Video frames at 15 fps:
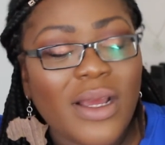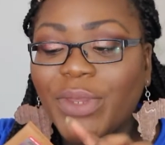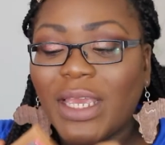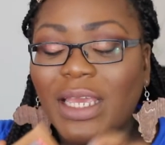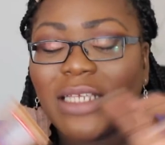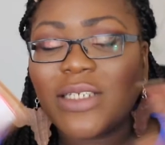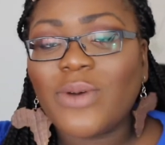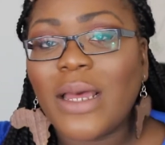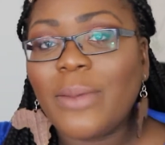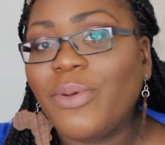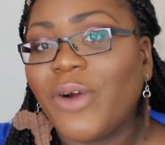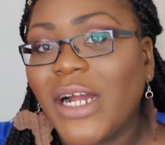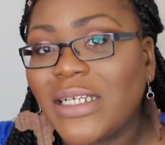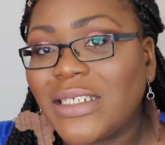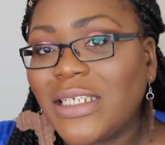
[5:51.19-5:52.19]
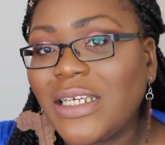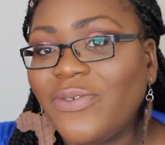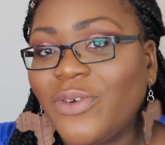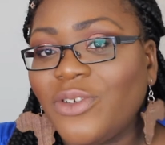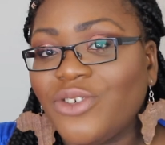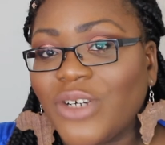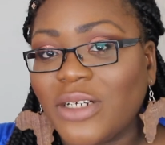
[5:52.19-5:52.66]
It is quite pricey
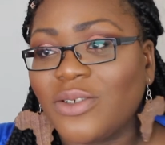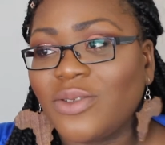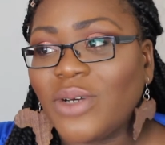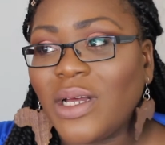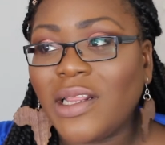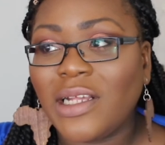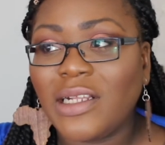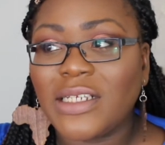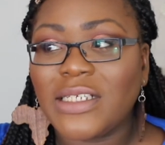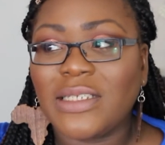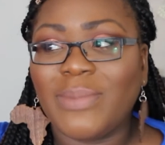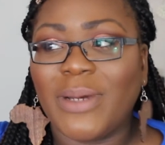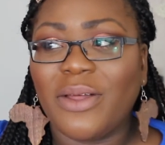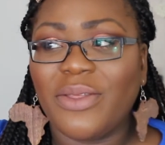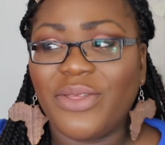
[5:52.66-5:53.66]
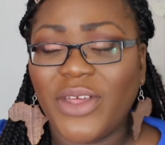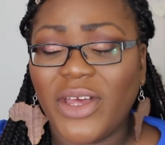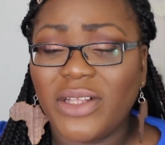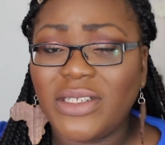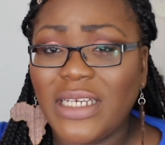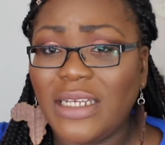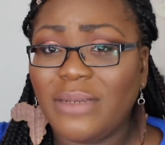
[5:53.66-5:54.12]
for drugstore. I think this is about
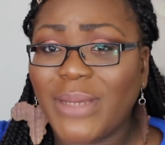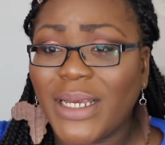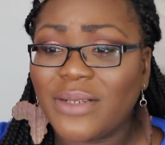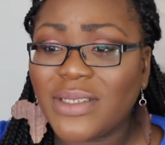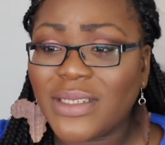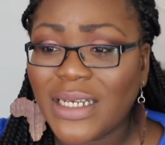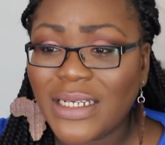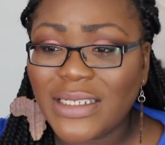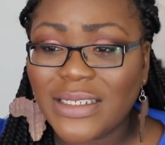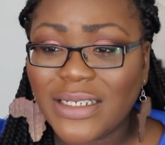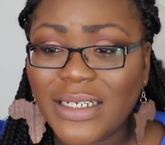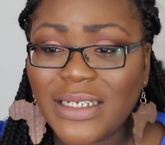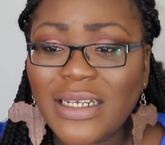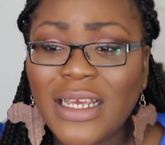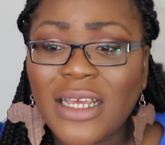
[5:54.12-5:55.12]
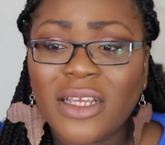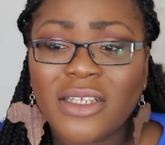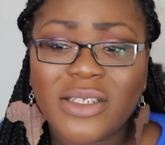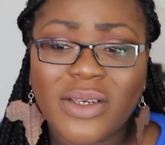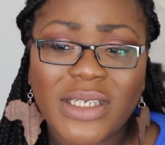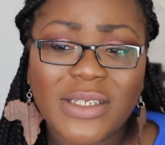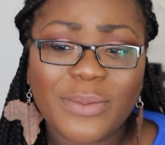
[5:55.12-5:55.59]
£13.99.
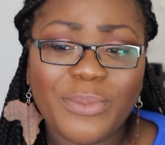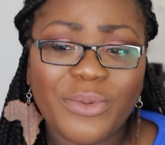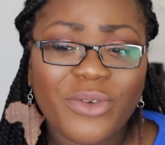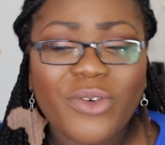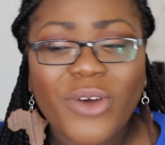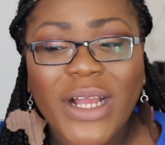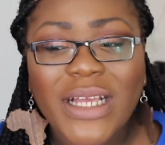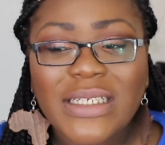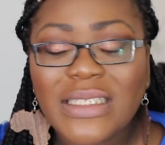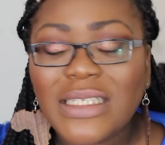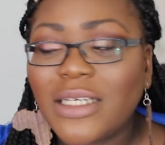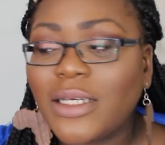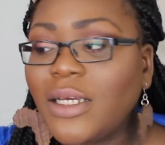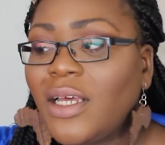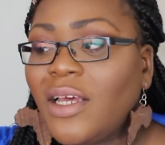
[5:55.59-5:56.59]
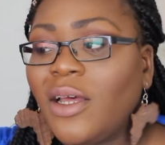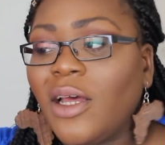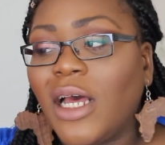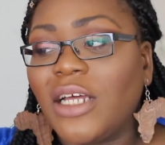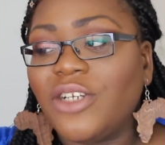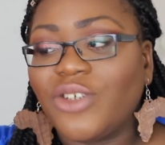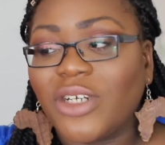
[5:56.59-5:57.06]
So it's a pricier
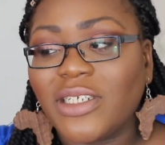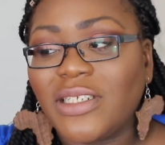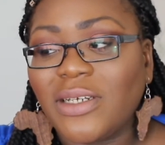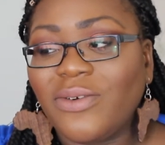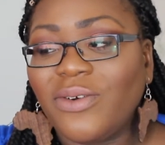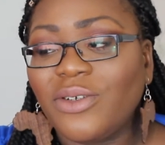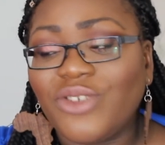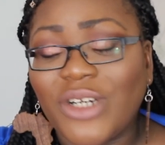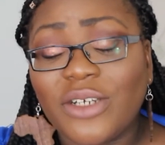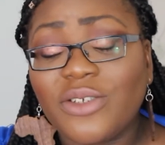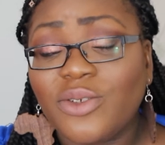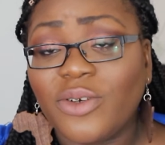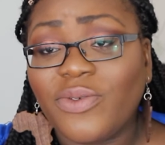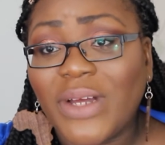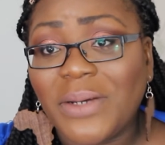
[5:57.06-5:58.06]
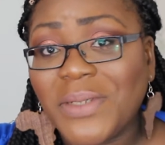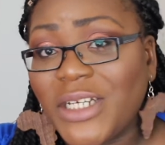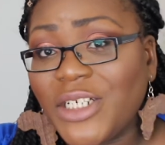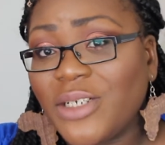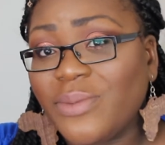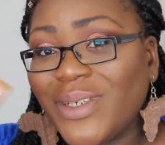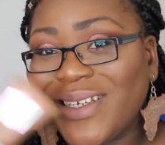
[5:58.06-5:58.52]
drugstore
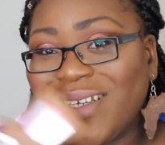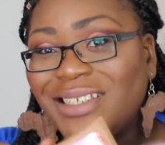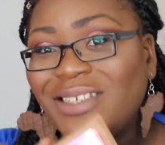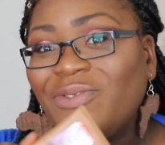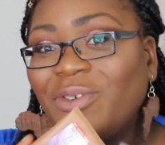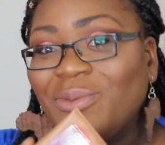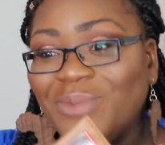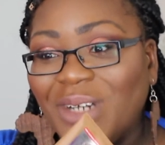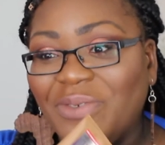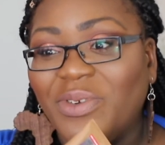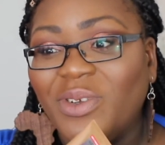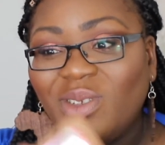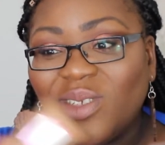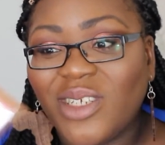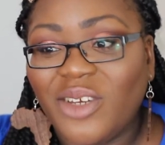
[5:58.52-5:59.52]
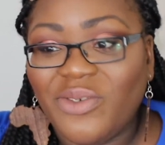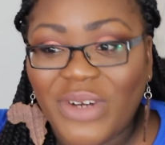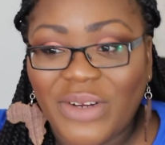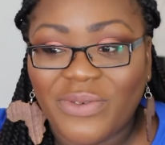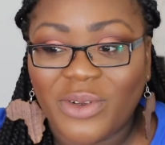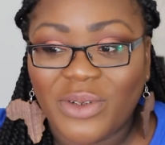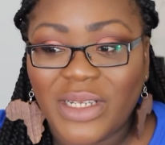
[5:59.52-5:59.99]
foundation, but it is from Revlon, so
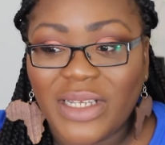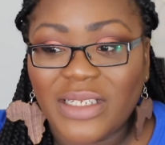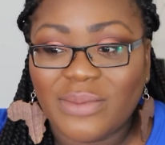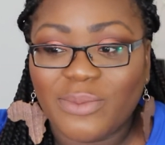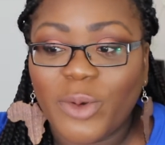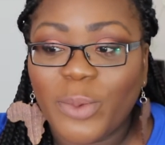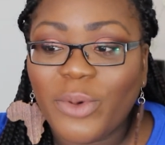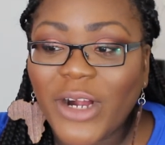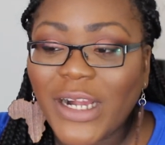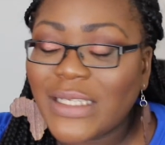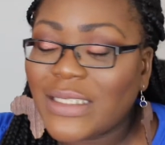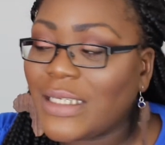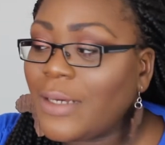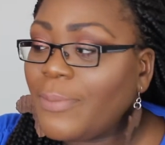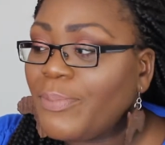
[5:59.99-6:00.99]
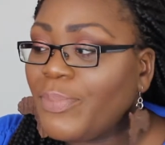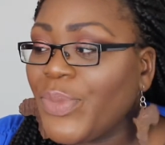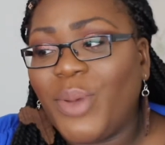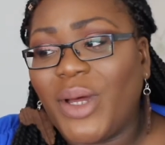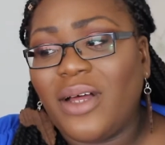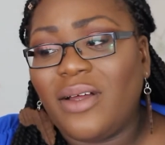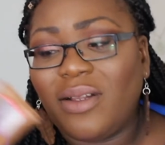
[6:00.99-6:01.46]
Revlon is more pricey.
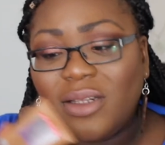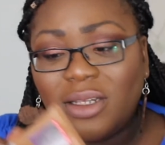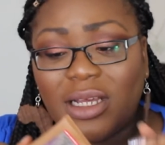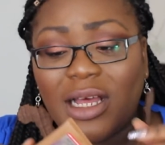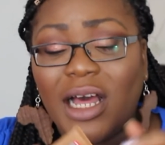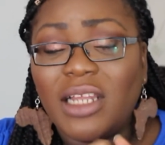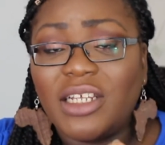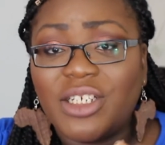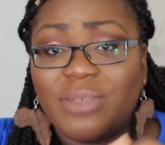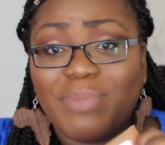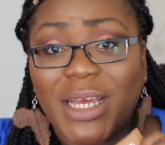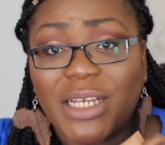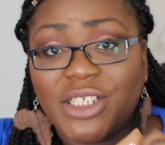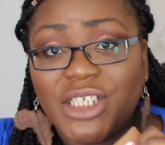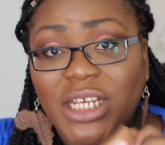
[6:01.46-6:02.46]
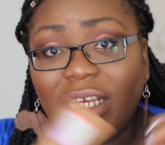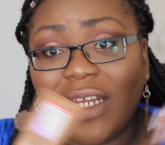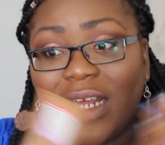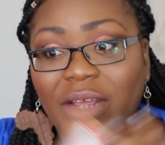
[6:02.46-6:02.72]
But the colours matching and